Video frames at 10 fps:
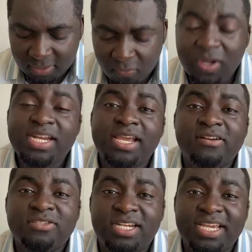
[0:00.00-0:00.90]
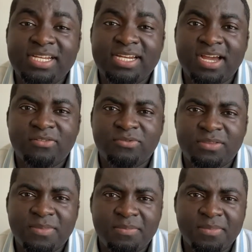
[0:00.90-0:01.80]
one day I was laying down
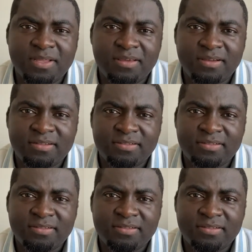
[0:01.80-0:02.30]
with my mother,